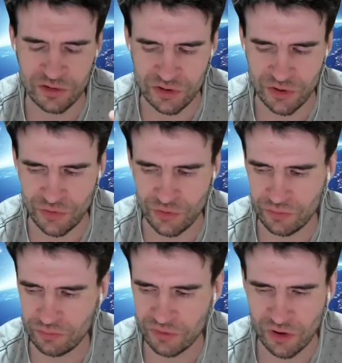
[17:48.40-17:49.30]
you
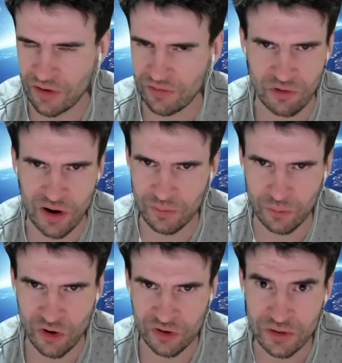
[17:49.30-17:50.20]
don't have the right
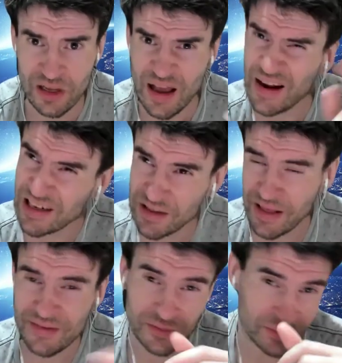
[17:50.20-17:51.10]
words. And actually,
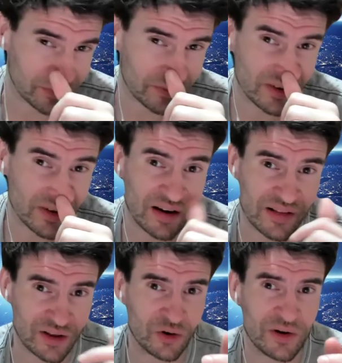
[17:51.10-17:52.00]
the other side of
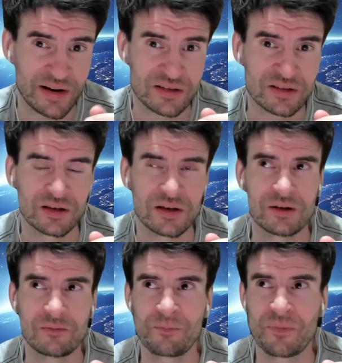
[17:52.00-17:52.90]
that coin is
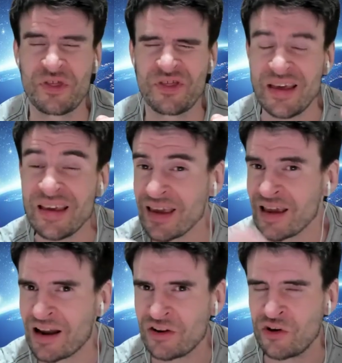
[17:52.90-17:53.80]

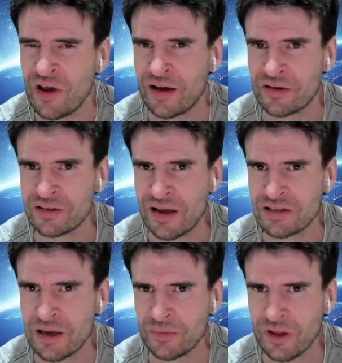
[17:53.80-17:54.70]
thinking I knew how to say
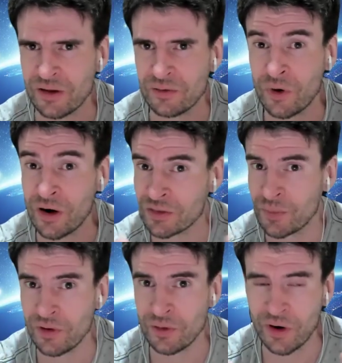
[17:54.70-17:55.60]
something. One
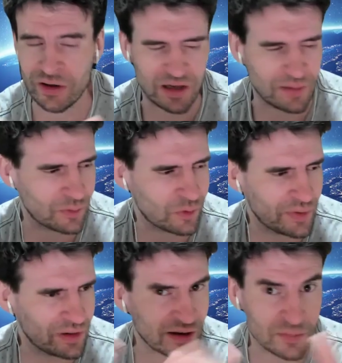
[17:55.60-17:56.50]
example would
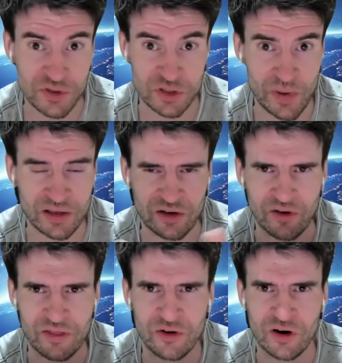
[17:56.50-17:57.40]
be like perspective.
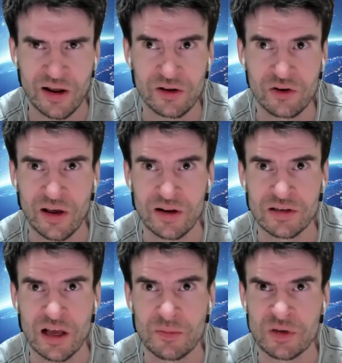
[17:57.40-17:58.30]
I thought I knew how to
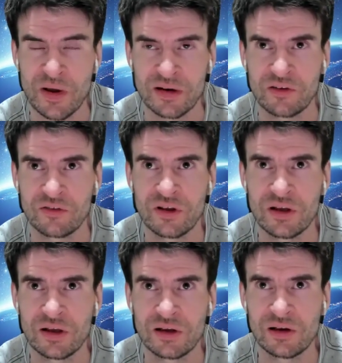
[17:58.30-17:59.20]
say perspective,
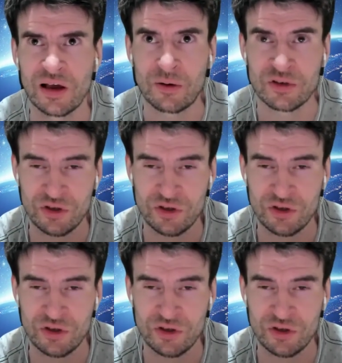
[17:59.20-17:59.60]
and I was